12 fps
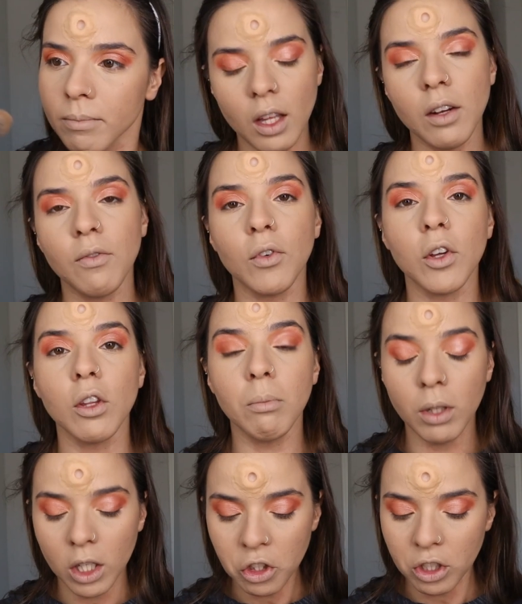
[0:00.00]
Then for the
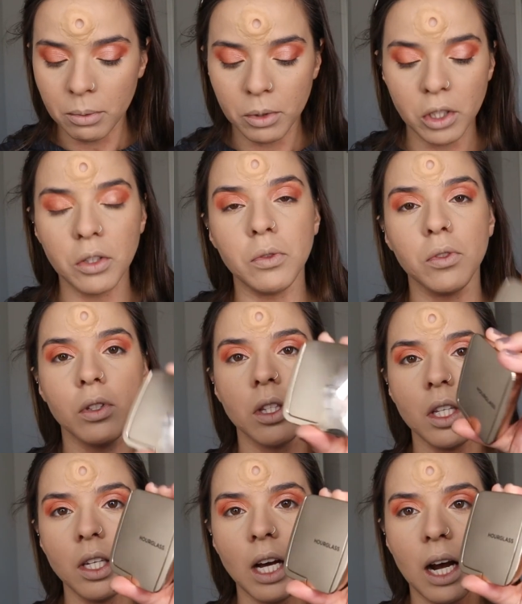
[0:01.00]
blush, I'm going to use
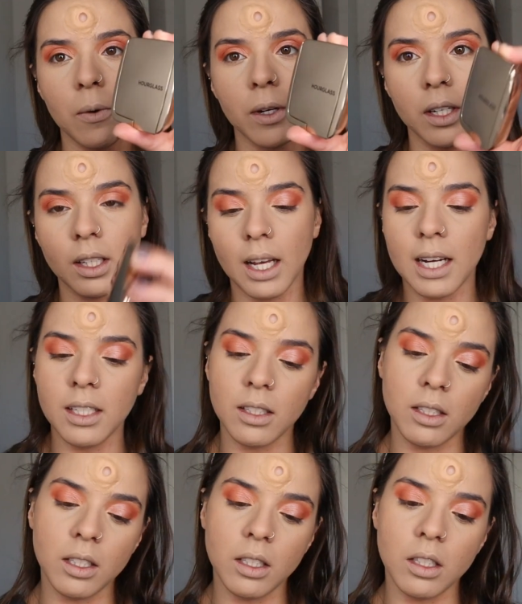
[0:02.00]
the
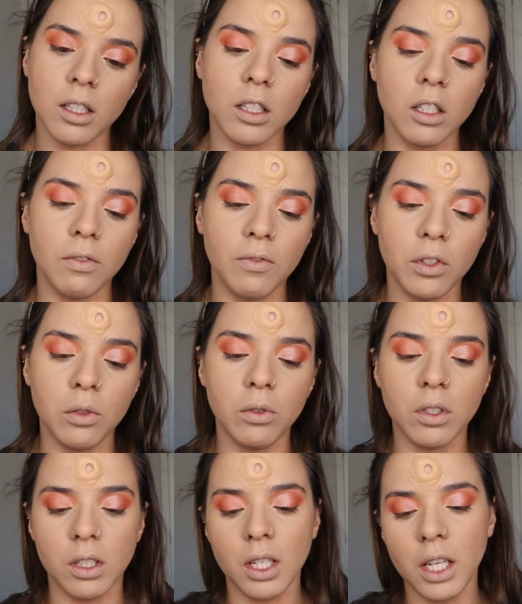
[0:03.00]
Hourglass. This is the
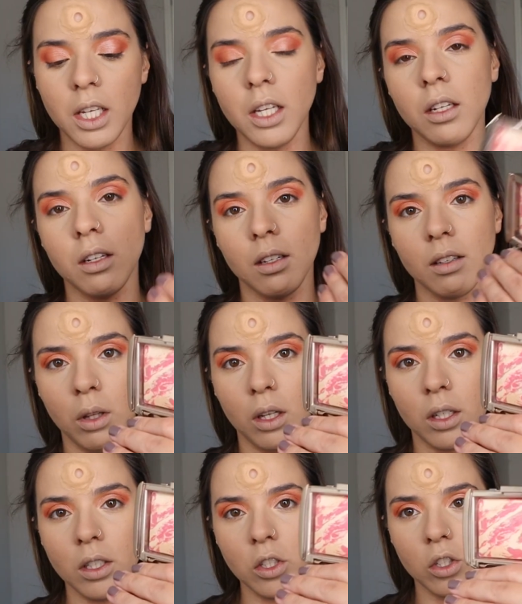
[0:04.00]
Diffused Heat
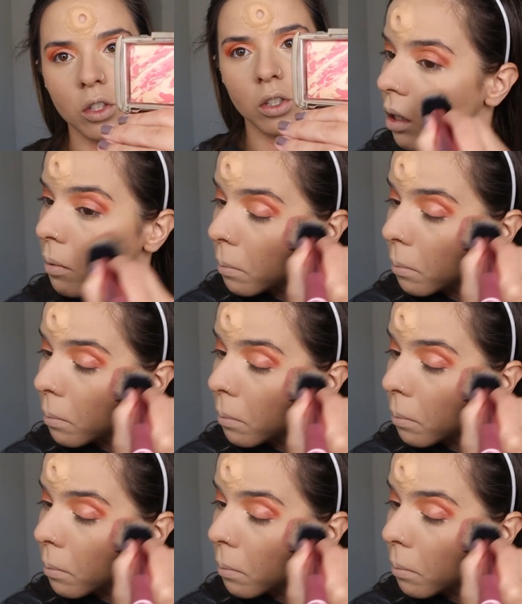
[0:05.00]
blush.